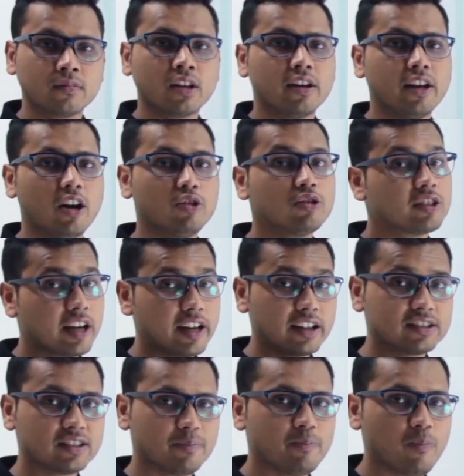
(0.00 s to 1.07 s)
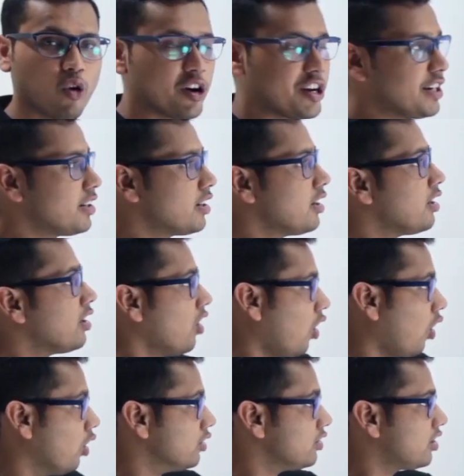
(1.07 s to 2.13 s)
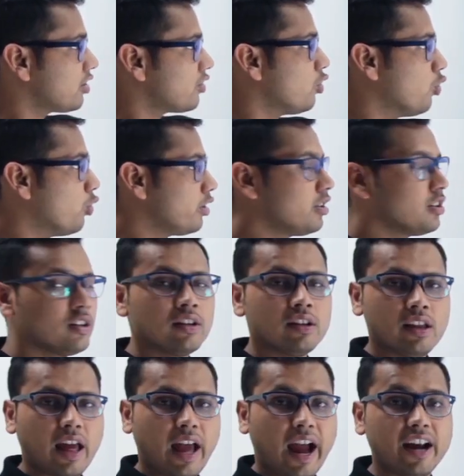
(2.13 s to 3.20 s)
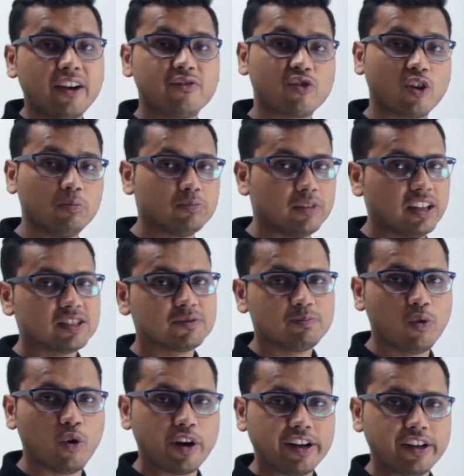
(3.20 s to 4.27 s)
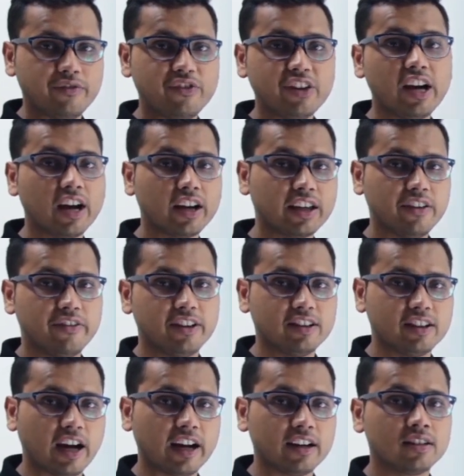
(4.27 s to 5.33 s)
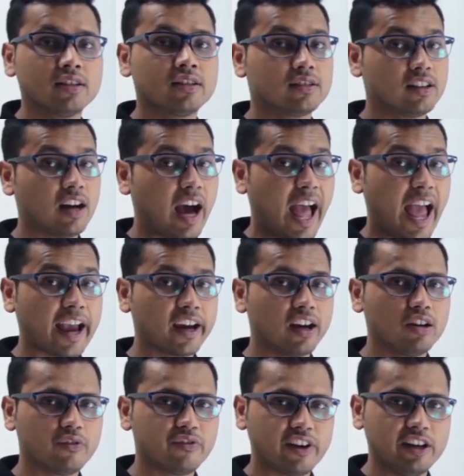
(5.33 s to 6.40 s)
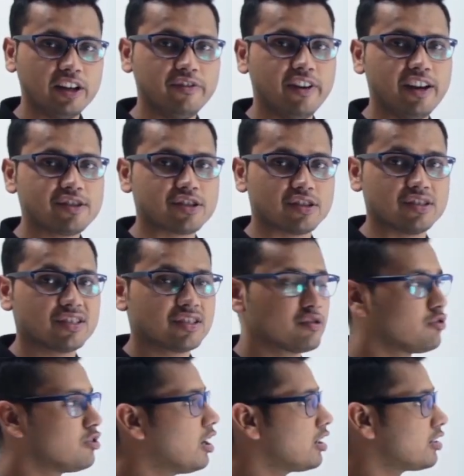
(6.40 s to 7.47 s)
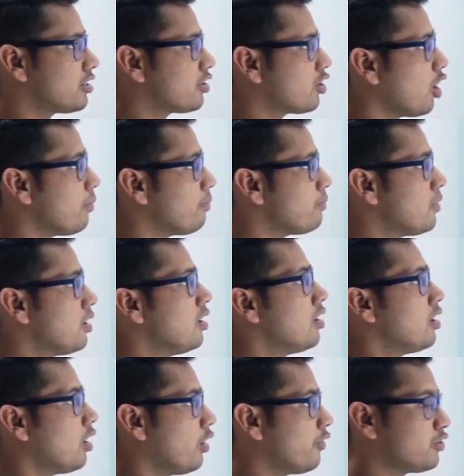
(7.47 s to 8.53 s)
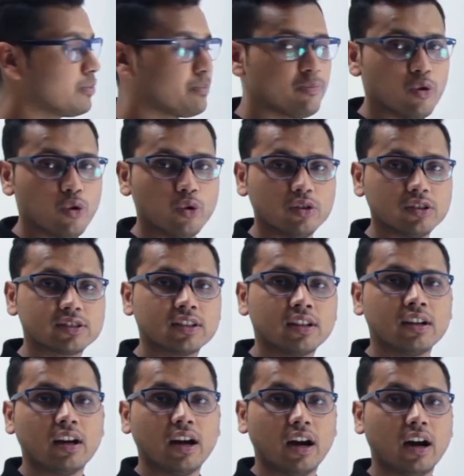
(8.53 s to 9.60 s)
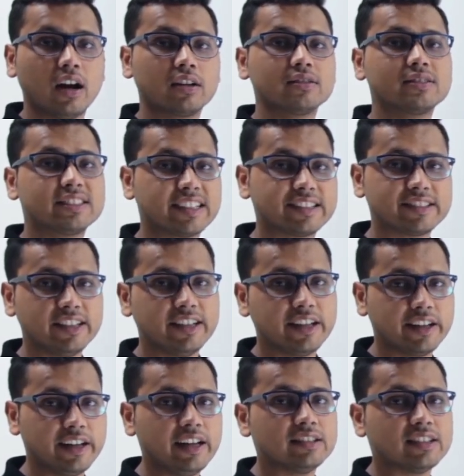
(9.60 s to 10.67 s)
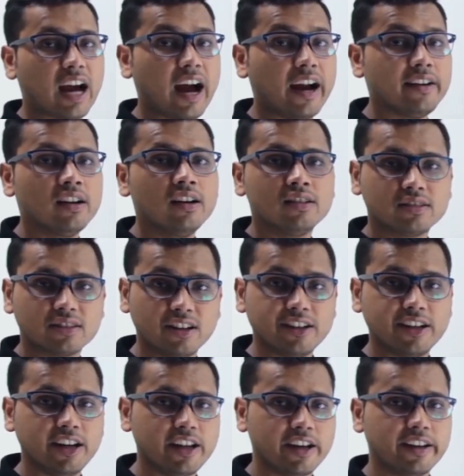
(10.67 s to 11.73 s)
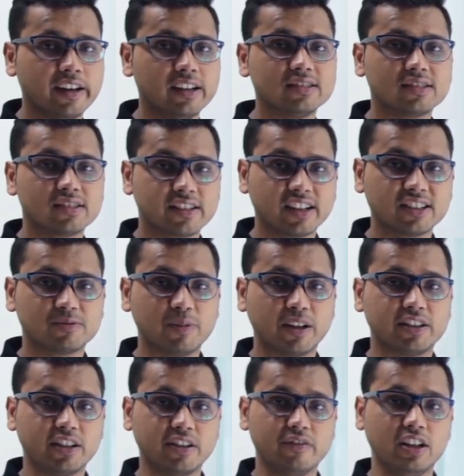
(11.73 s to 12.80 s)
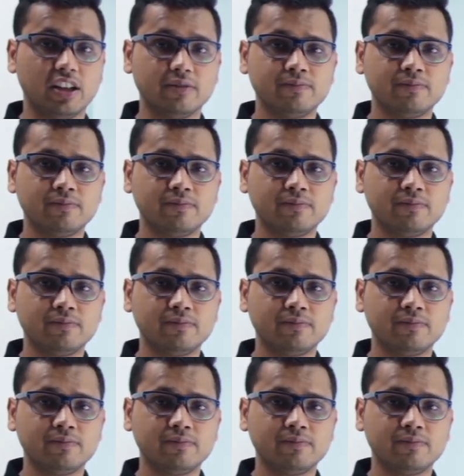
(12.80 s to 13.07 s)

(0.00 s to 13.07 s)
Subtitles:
Now there is a point on the road, and from this point we are given that the angle of elevations to the top of the poles are 60 degrees and 30 degrees respectively.